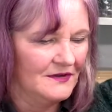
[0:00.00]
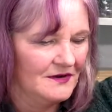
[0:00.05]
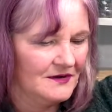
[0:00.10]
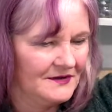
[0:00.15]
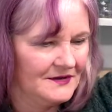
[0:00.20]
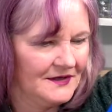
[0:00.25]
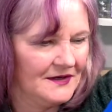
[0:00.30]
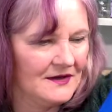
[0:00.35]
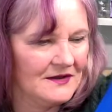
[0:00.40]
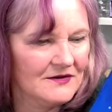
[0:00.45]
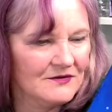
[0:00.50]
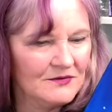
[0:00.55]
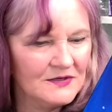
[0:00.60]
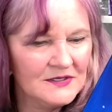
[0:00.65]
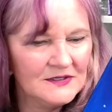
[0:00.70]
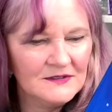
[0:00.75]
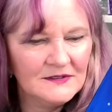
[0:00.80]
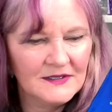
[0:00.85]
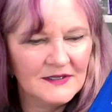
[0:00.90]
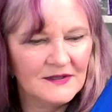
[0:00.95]
the other one
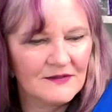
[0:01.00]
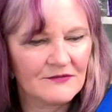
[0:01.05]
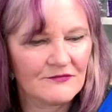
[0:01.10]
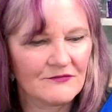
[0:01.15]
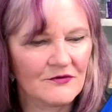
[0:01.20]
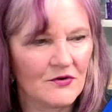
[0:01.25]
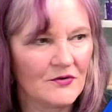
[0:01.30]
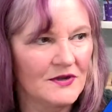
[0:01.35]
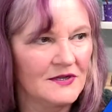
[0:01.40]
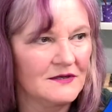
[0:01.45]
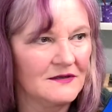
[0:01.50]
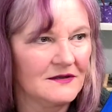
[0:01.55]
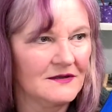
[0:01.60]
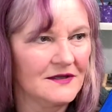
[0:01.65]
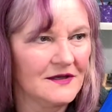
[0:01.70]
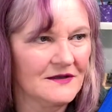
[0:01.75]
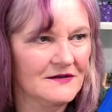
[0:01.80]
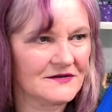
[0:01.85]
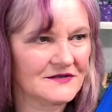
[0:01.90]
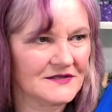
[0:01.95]
and throw it on the
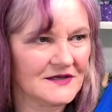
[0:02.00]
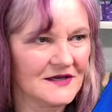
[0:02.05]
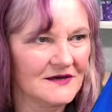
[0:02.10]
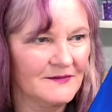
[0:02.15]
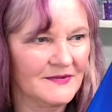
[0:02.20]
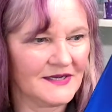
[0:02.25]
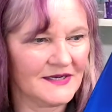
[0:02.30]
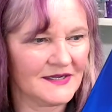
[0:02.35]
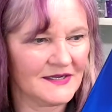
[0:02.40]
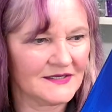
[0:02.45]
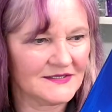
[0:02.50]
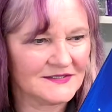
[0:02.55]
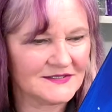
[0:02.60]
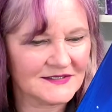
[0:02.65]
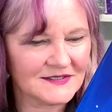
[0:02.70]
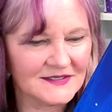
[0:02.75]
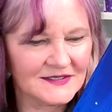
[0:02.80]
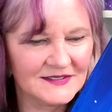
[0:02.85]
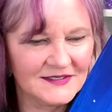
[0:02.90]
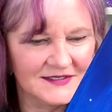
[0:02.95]
other side of my desk
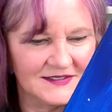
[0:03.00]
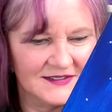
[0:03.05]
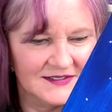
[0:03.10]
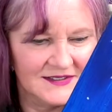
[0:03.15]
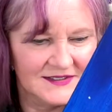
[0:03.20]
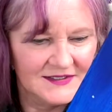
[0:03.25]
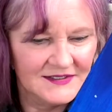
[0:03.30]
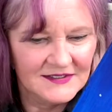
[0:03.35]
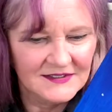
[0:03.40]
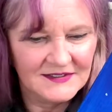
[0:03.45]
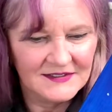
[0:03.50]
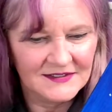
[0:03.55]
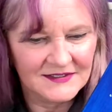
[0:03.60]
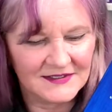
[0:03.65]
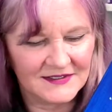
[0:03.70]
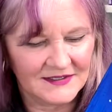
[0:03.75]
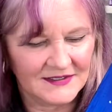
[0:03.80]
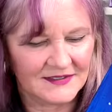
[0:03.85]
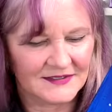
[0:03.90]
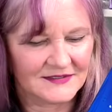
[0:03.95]

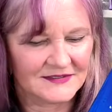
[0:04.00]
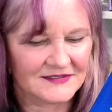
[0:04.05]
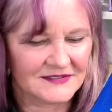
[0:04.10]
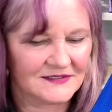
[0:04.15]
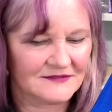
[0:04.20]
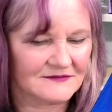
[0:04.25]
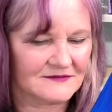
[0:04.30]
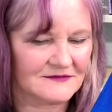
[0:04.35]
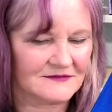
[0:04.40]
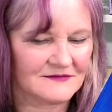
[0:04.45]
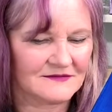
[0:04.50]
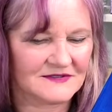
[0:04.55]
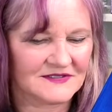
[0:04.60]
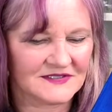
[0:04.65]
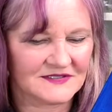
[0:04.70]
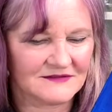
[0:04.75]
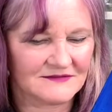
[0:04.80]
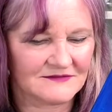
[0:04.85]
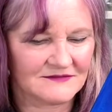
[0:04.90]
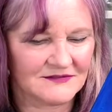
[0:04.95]
to,
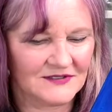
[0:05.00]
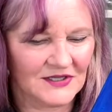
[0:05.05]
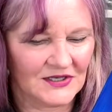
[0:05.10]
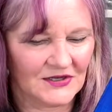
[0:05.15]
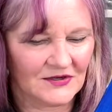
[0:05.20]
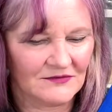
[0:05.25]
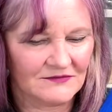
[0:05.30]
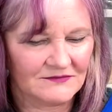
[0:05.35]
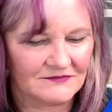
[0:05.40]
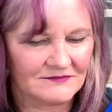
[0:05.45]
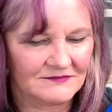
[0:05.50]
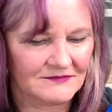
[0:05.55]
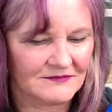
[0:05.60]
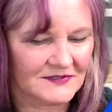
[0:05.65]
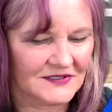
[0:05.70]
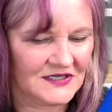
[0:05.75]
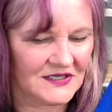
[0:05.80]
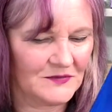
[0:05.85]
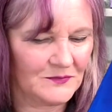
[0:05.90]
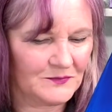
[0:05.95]
you know,
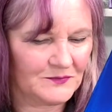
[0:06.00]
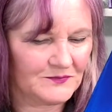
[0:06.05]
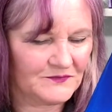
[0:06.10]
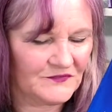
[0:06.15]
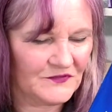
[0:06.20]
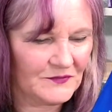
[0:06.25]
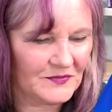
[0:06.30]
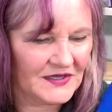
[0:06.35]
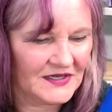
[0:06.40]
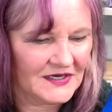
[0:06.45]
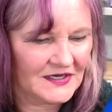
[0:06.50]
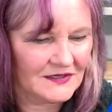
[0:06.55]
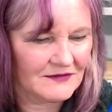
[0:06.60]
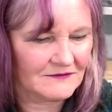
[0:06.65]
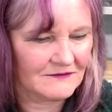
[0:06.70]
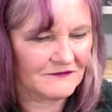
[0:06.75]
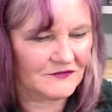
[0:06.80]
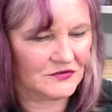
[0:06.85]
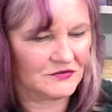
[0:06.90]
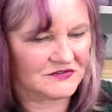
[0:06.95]
keep from getting
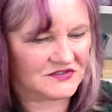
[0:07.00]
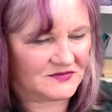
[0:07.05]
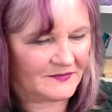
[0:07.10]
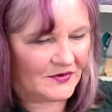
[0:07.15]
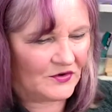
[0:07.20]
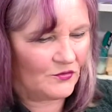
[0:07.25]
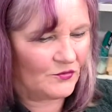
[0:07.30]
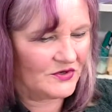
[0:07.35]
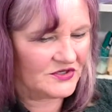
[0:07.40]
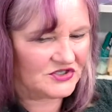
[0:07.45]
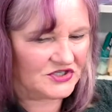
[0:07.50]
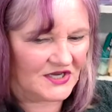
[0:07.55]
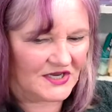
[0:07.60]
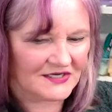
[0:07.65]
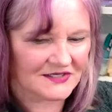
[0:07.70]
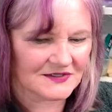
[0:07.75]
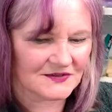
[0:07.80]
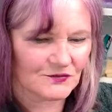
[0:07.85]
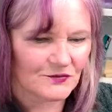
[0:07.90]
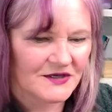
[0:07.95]
confused about which end
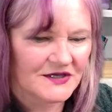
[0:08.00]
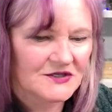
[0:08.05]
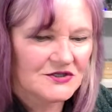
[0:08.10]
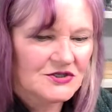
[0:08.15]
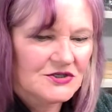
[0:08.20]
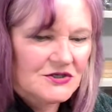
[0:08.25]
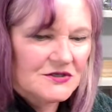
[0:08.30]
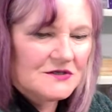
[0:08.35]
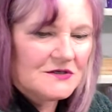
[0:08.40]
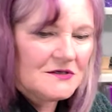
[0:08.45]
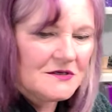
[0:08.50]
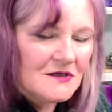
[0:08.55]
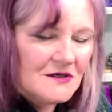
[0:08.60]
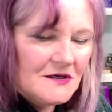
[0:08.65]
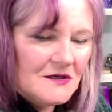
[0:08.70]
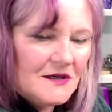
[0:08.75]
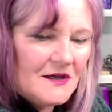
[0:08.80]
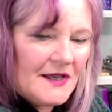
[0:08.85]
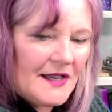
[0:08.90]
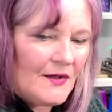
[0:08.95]
is which
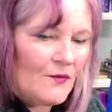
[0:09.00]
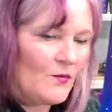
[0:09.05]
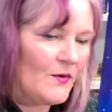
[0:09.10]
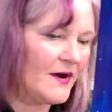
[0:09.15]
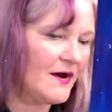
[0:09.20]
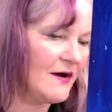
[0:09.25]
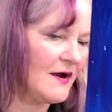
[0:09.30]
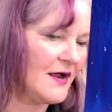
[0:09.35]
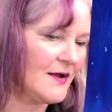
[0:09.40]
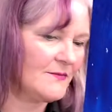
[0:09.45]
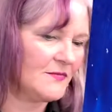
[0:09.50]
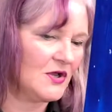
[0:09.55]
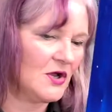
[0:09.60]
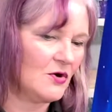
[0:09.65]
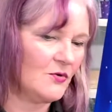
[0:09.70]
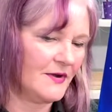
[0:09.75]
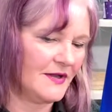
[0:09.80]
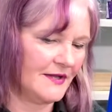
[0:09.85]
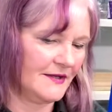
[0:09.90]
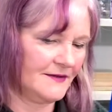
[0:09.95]
and where I'm
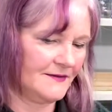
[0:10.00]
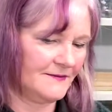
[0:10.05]
going.